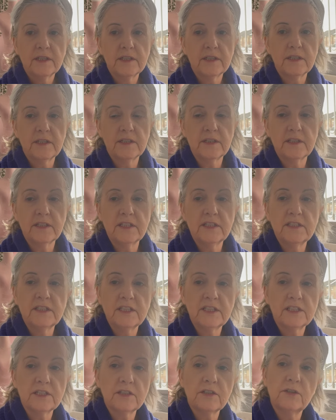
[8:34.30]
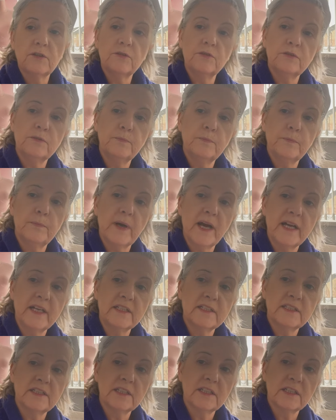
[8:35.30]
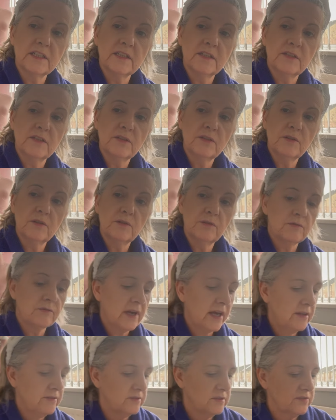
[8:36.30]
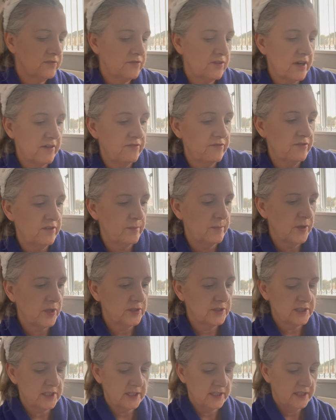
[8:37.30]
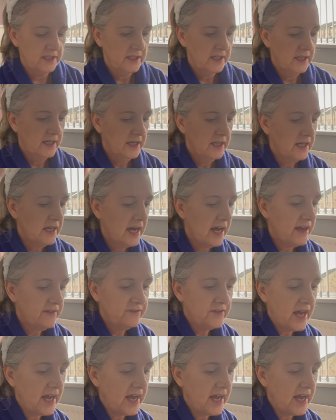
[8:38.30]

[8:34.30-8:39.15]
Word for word: that this is a good basic all-rounder for everybody uh,